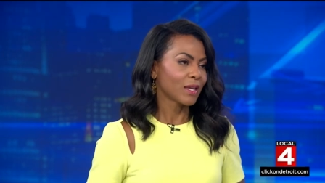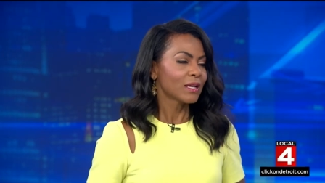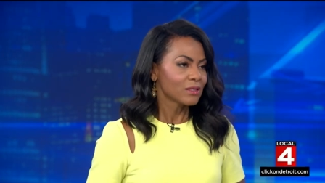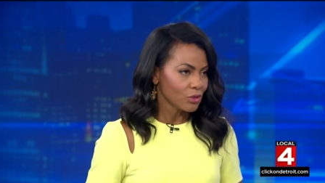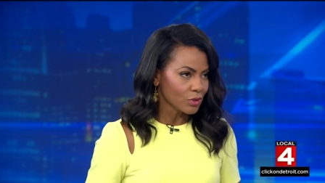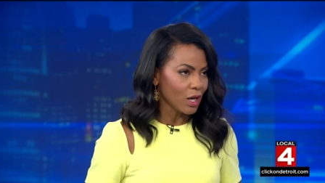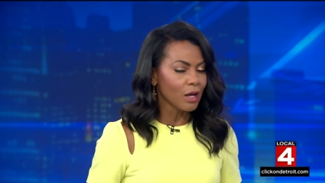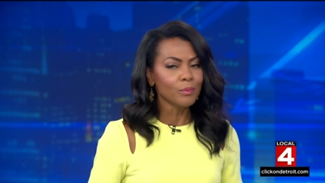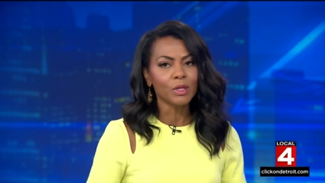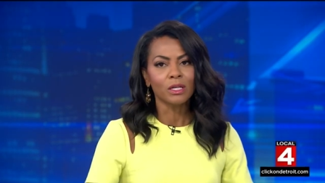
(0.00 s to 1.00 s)
So, to
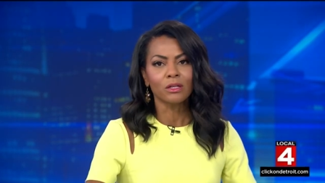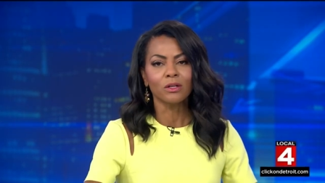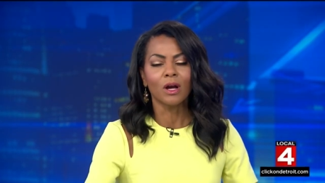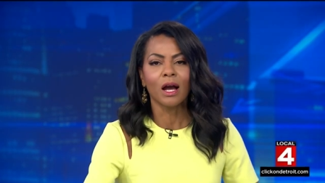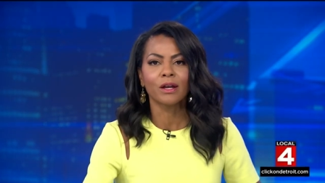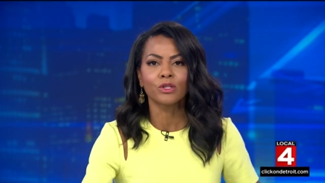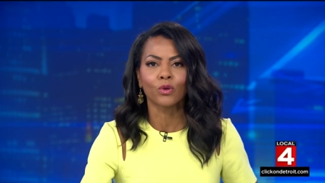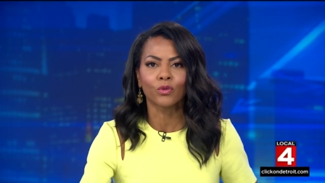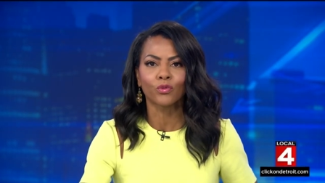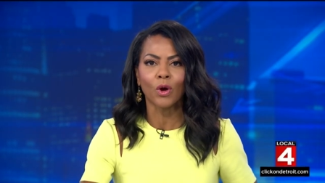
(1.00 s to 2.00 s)
come here on
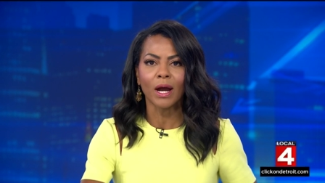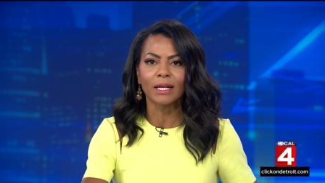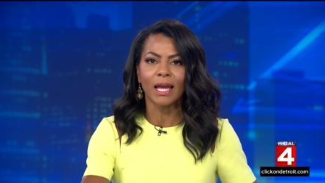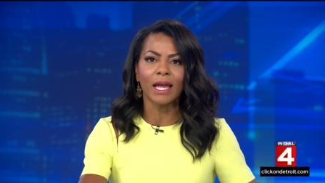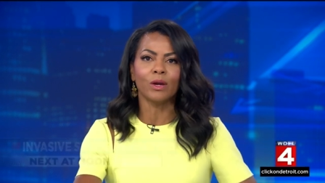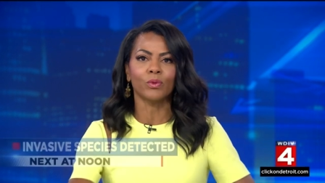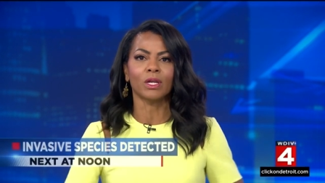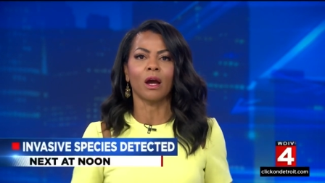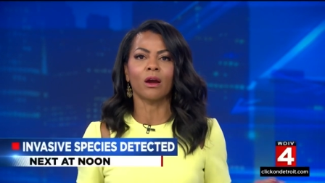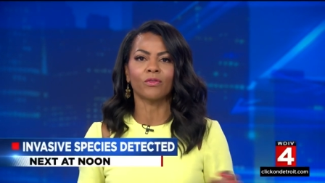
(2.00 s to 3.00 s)
your Friday,
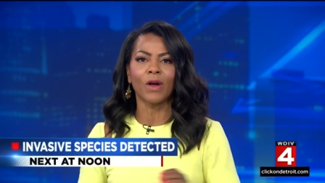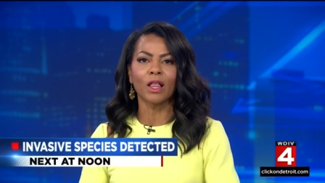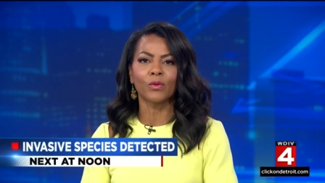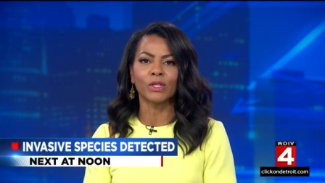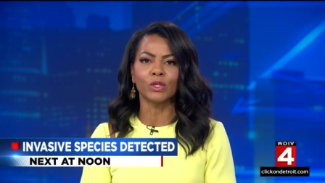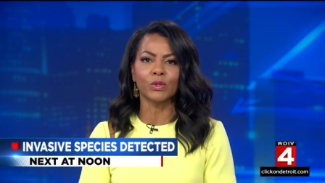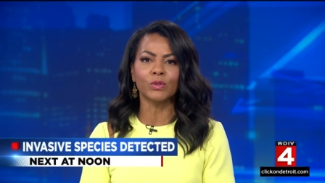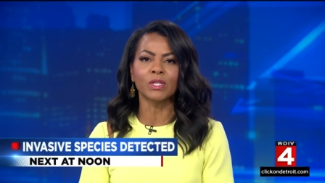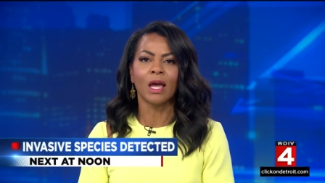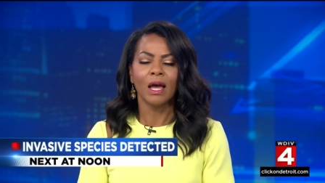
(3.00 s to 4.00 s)
we are following
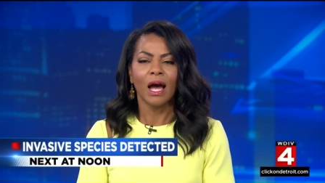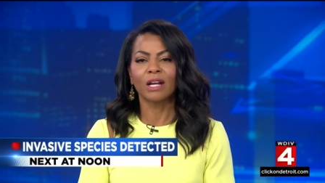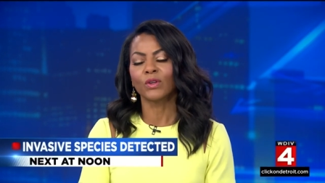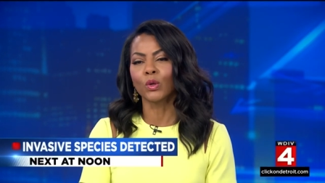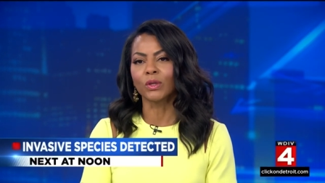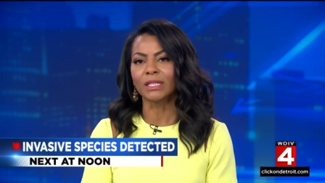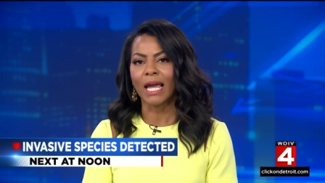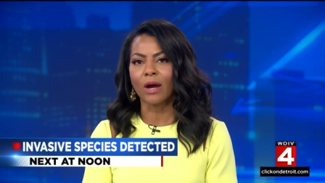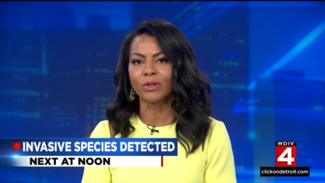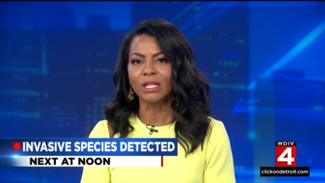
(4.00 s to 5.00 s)
news out of Oakland
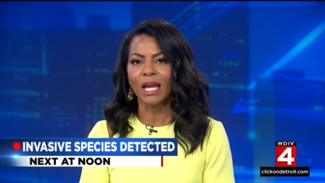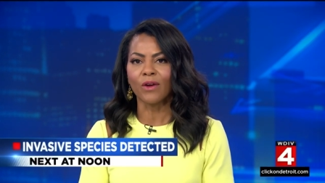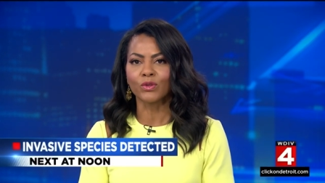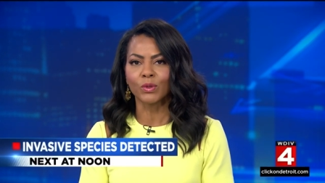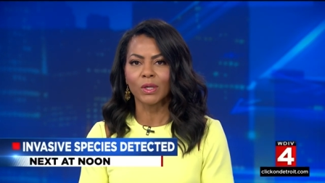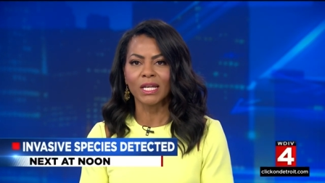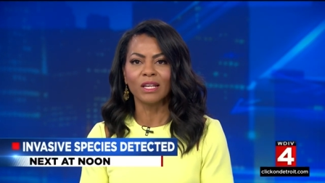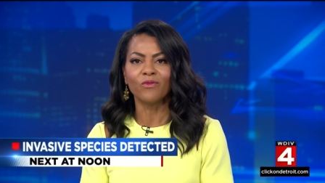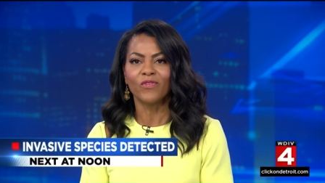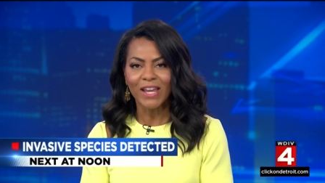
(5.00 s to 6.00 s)
County after an
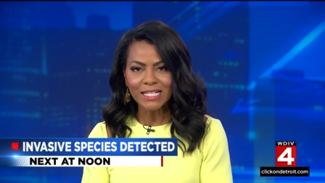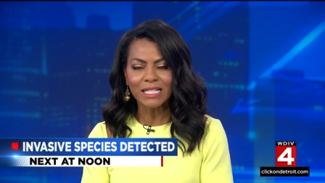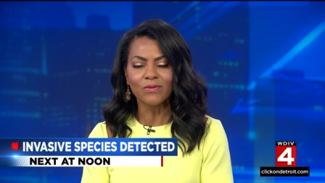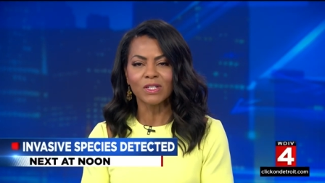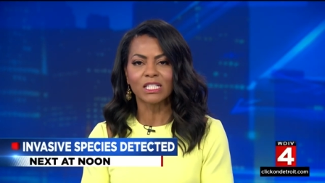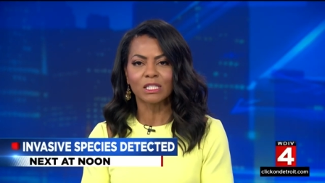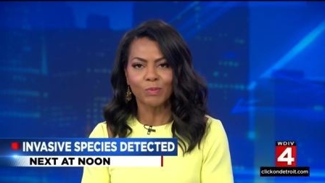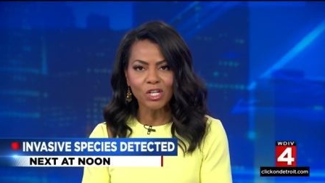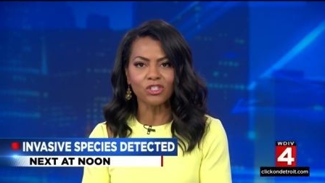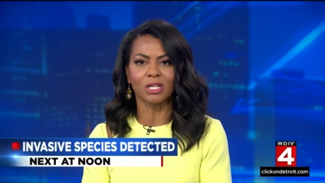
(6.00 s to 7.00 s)
invasive
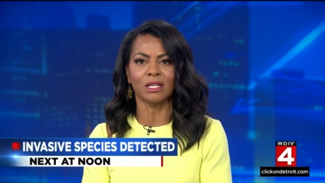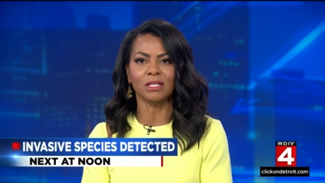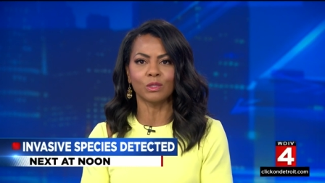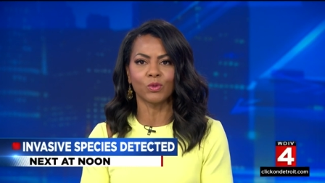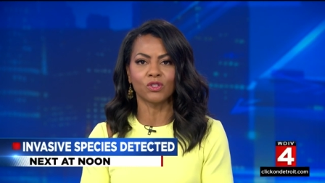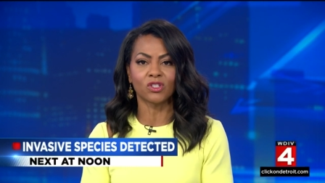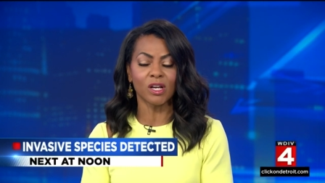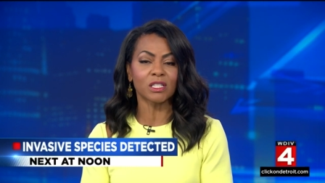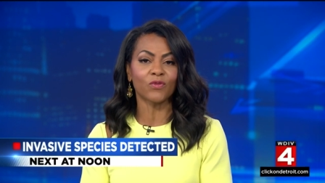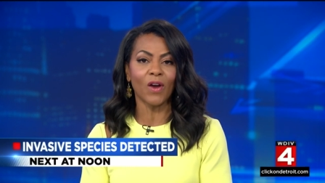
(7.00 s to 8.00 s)
species was
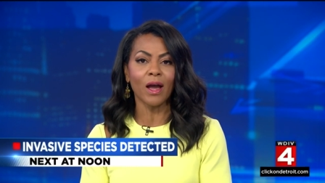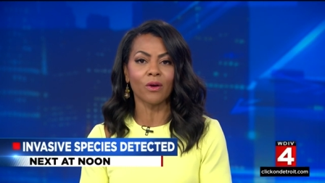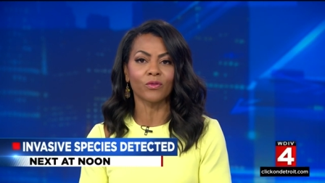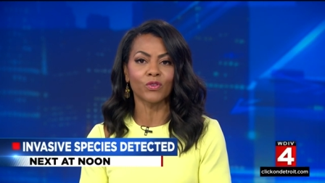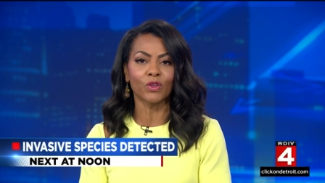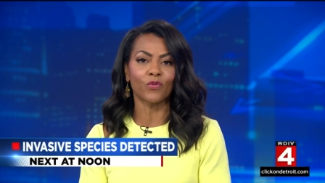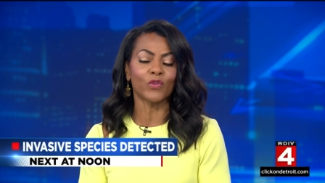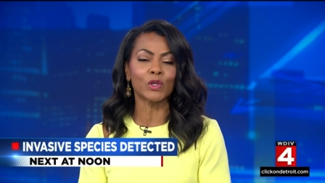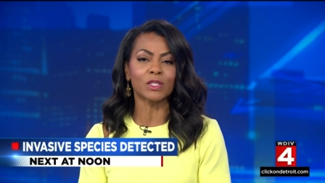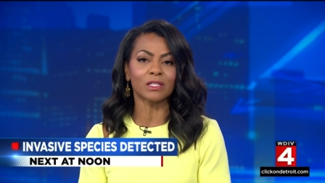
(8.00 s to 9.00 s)
just found for the
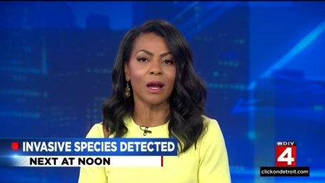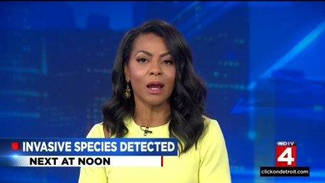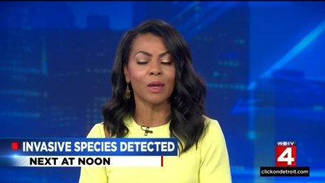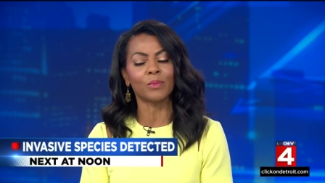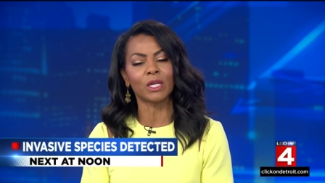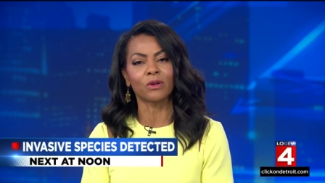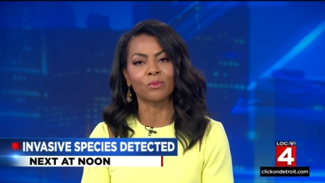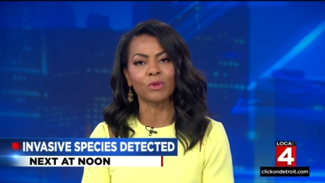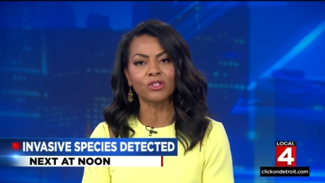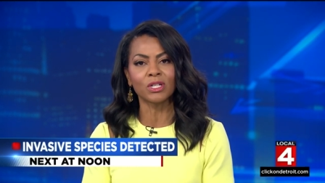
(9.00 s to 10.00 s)
first time here
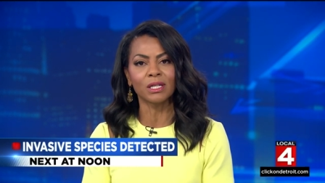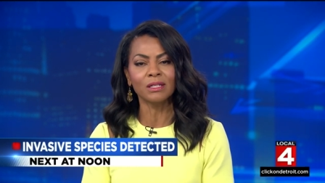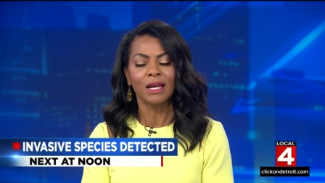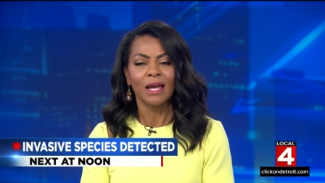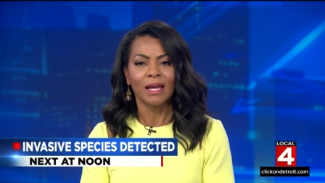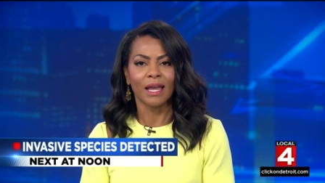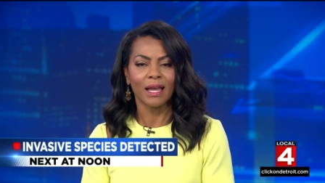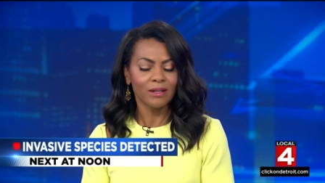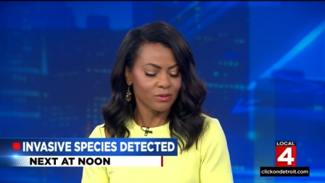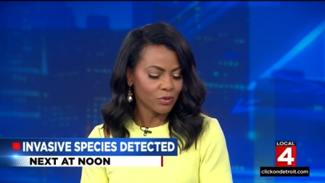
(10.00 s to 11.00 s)
in Michigan, and it